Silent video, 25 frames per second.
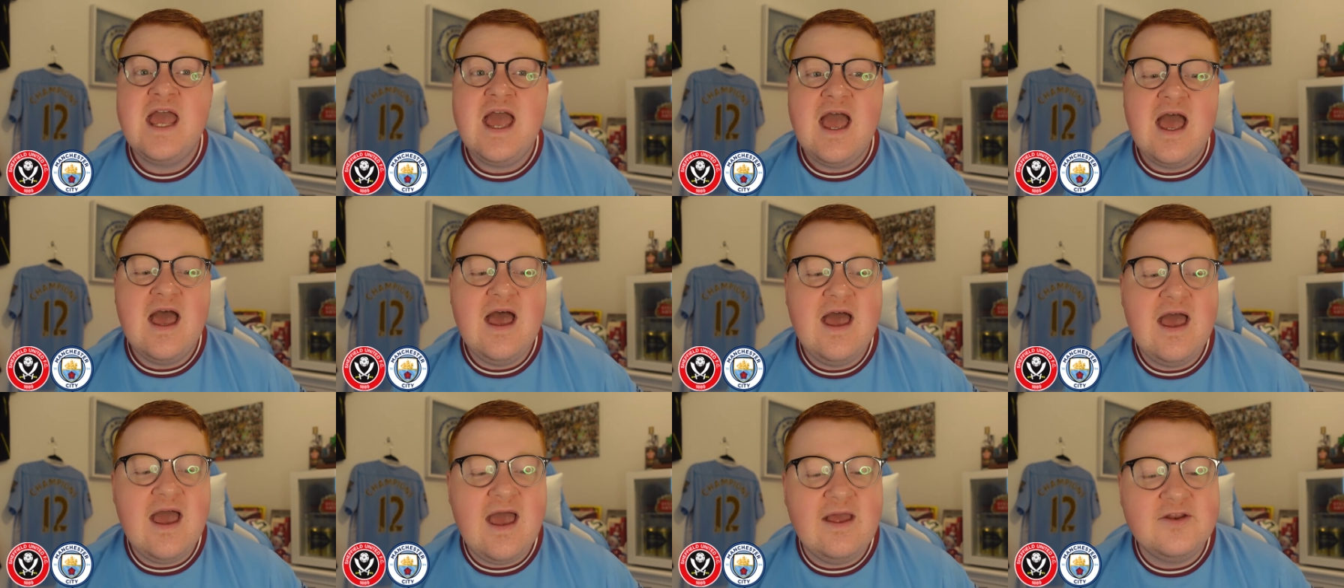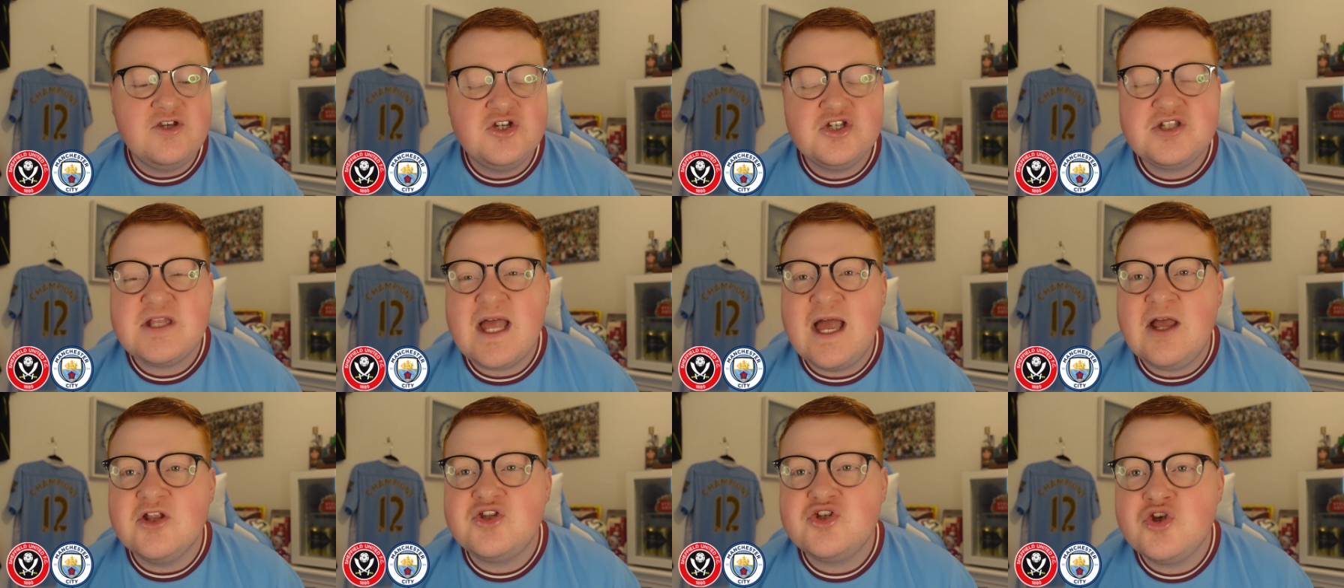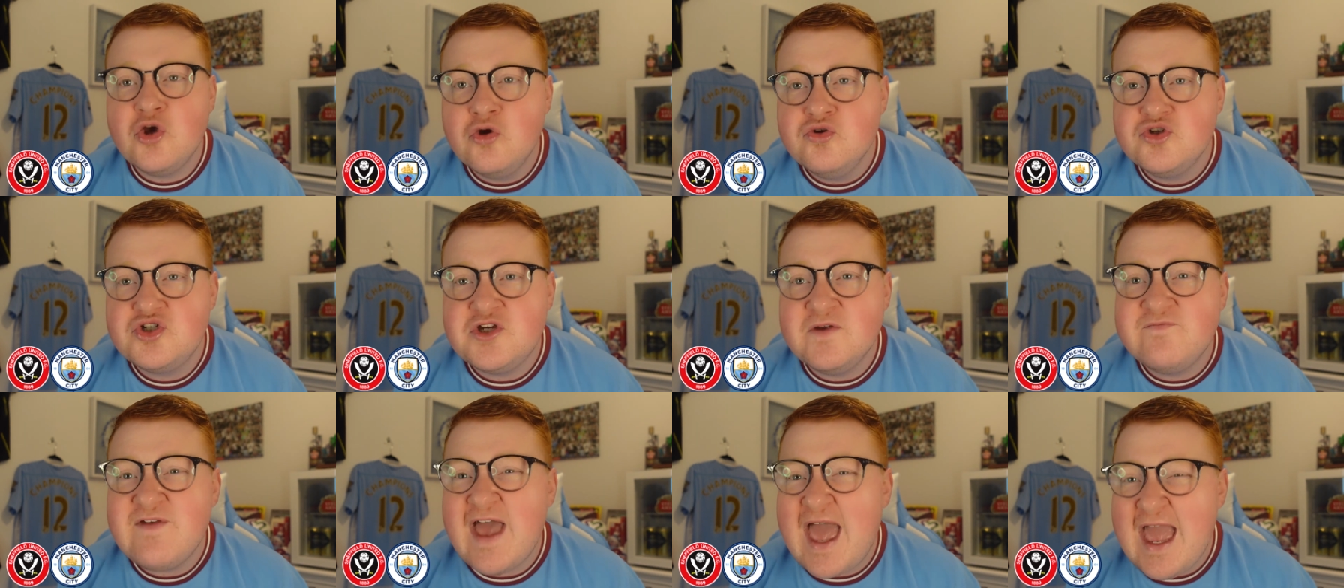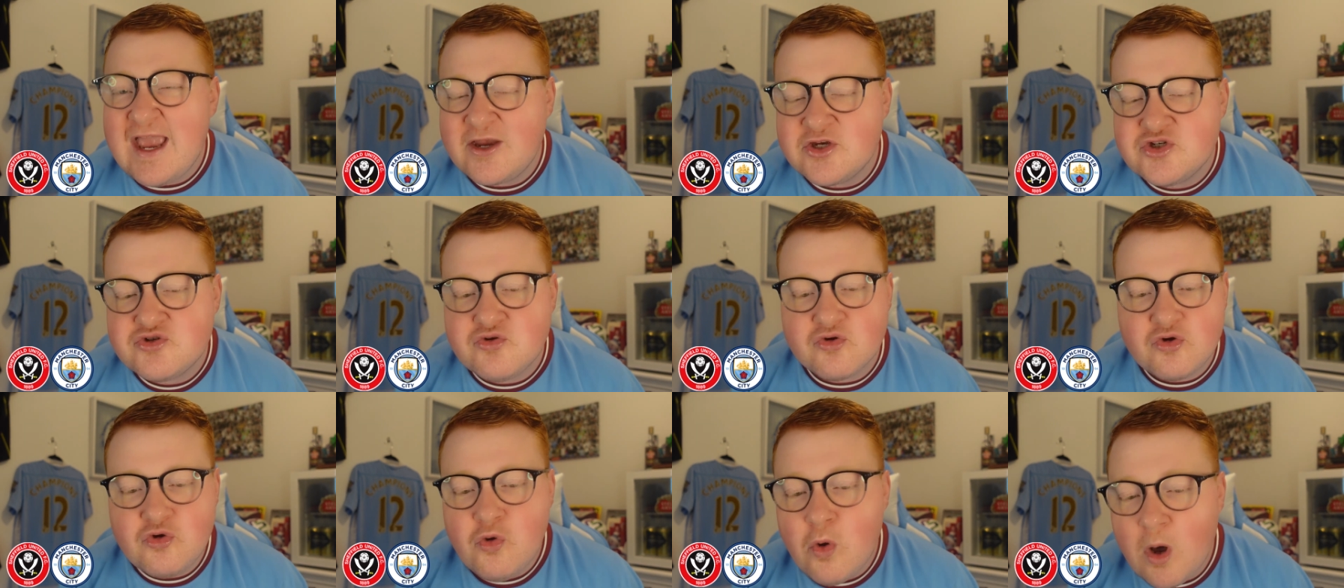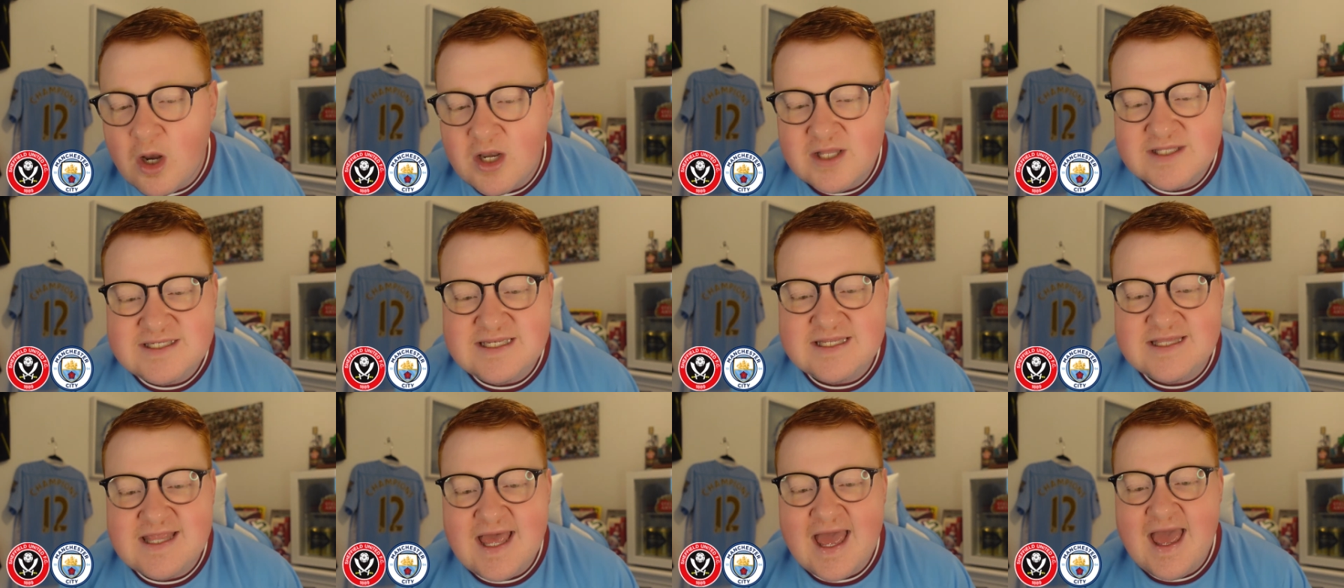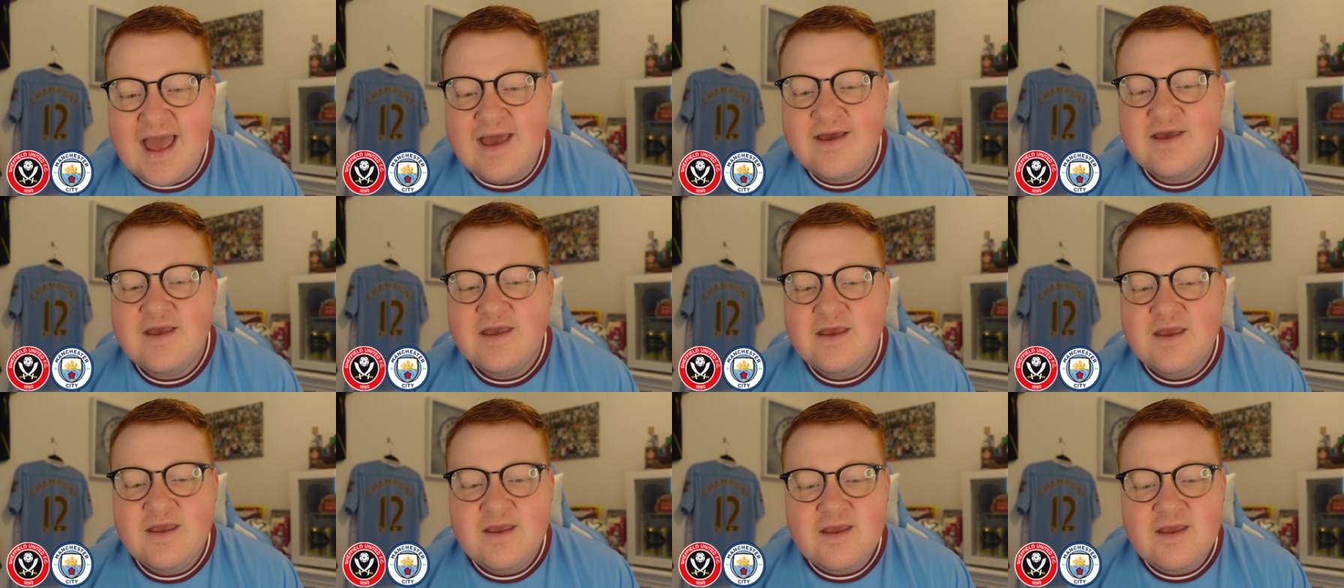uh, and just that touch of extra quality there